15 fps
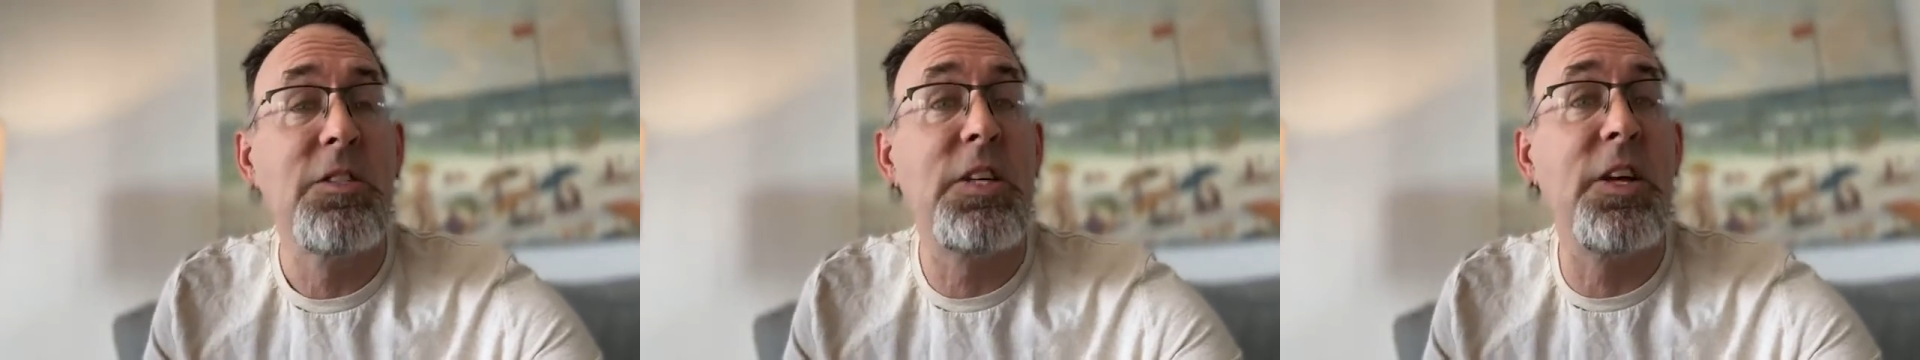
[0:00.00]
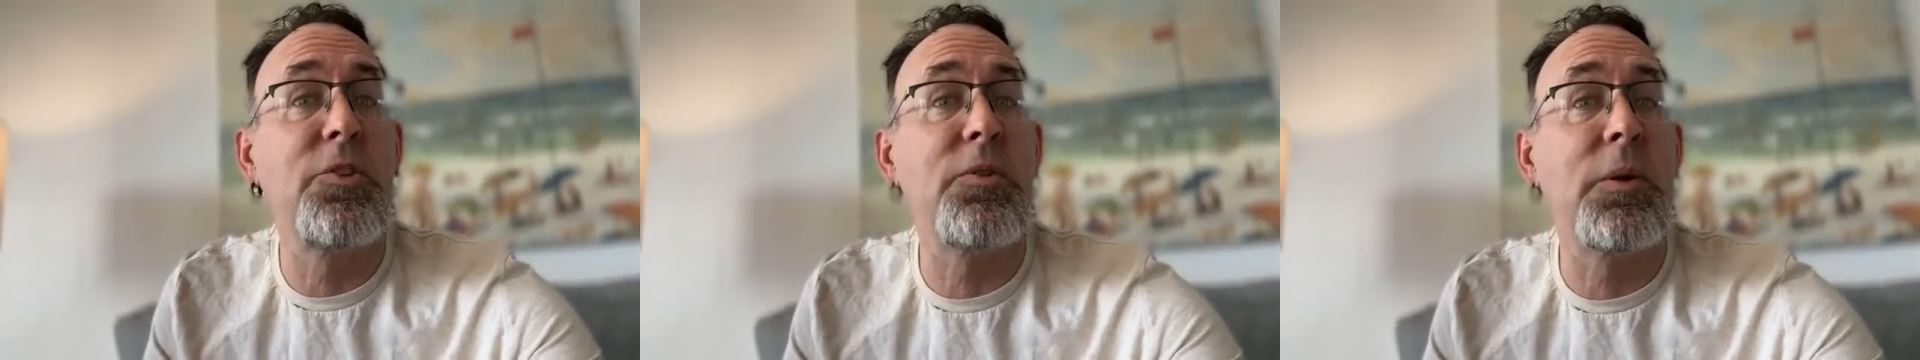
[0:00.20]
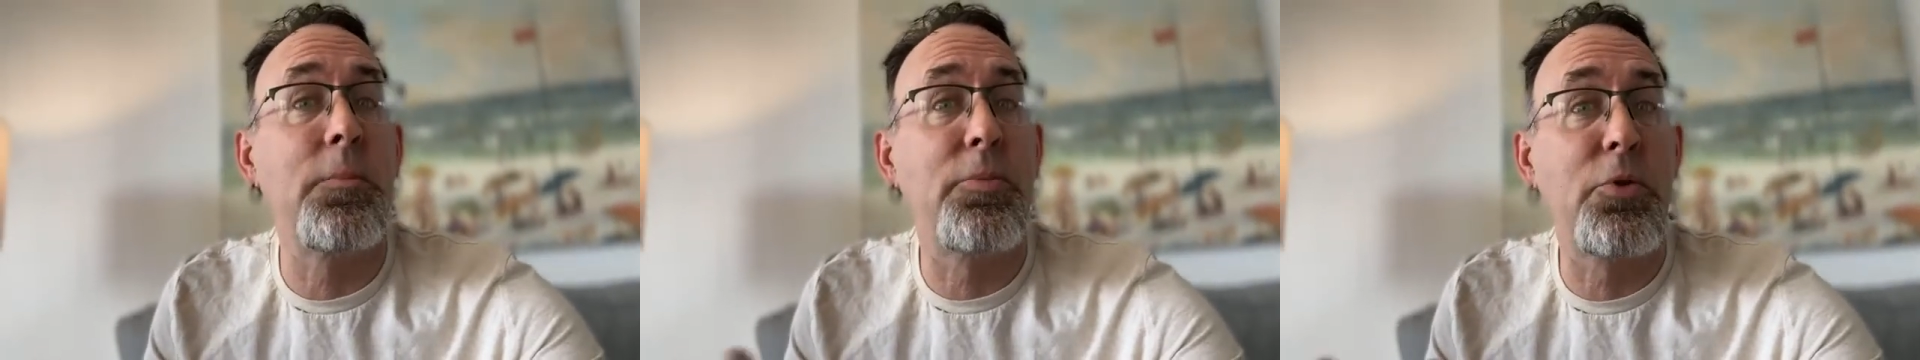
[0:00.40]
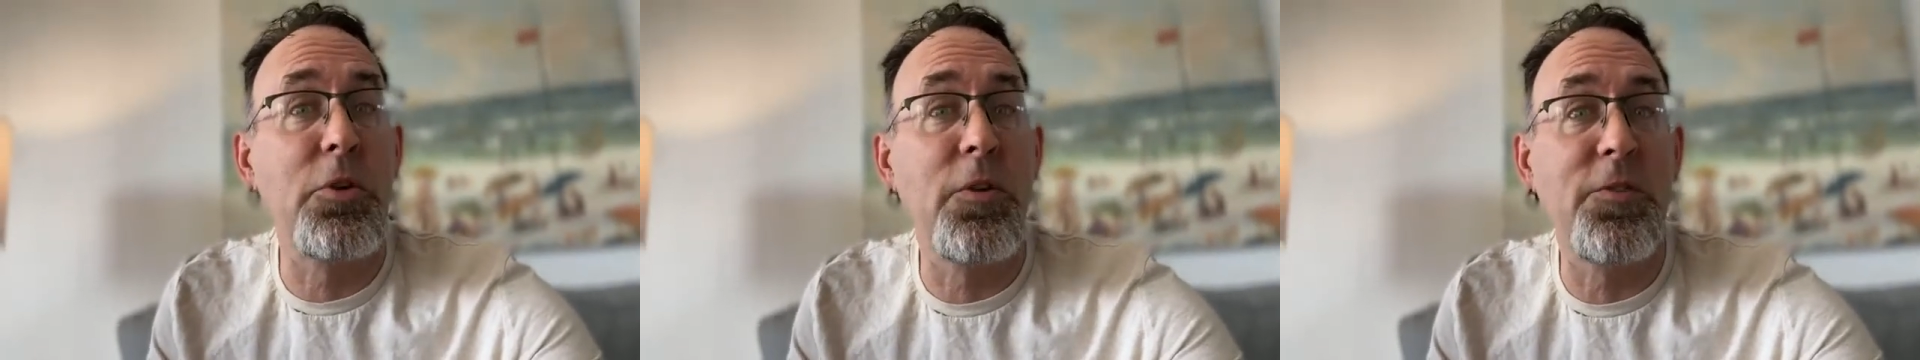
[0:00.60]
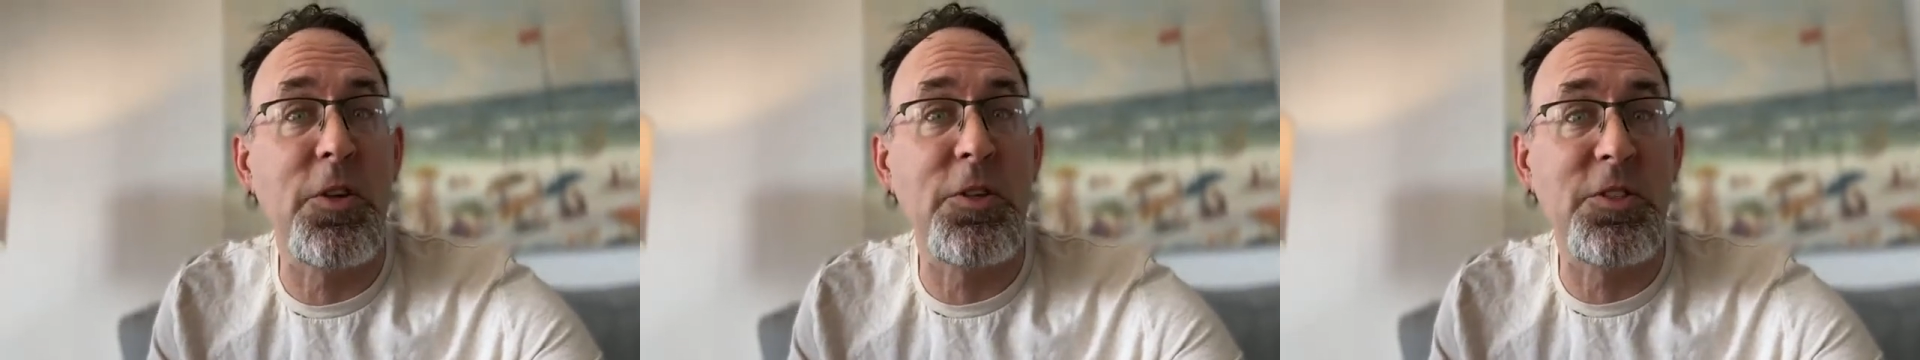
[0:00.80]
tend to
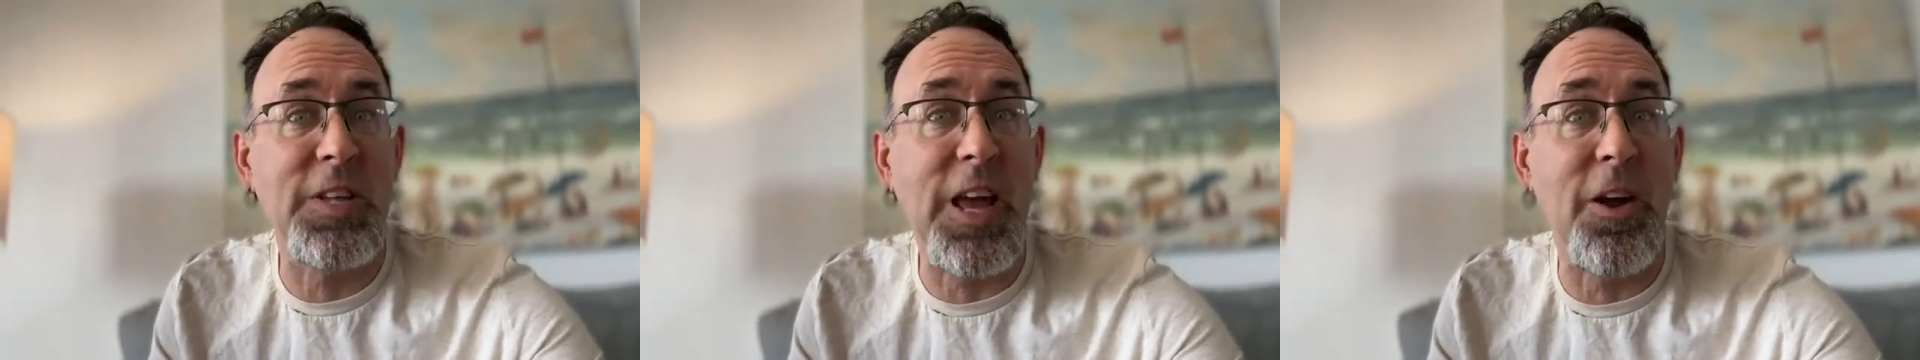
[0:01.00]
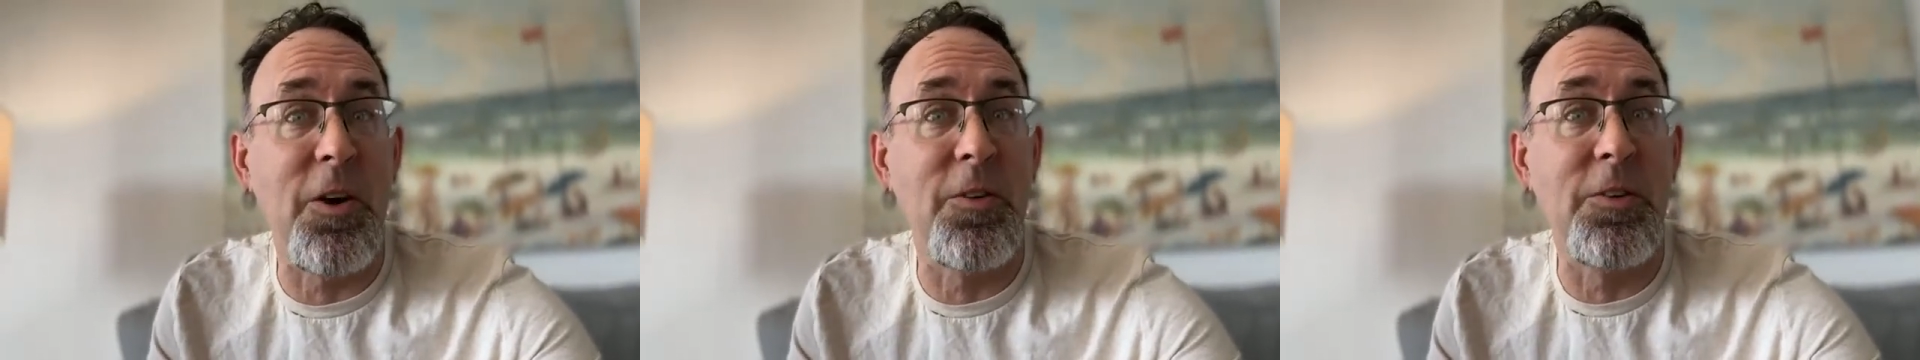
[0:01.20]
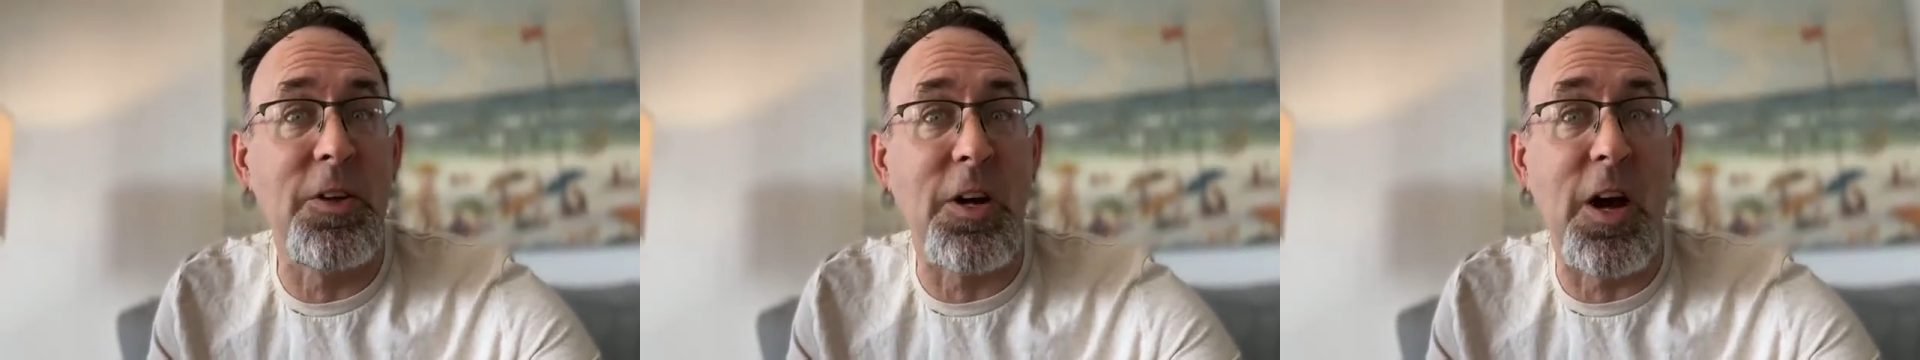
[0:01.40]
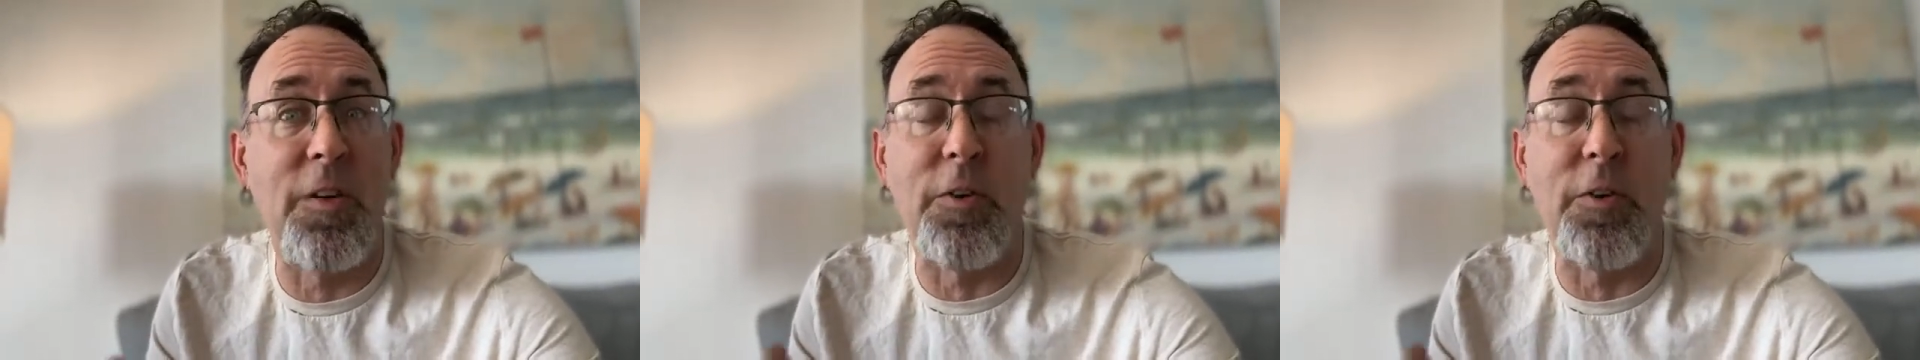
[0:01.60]
improve the sound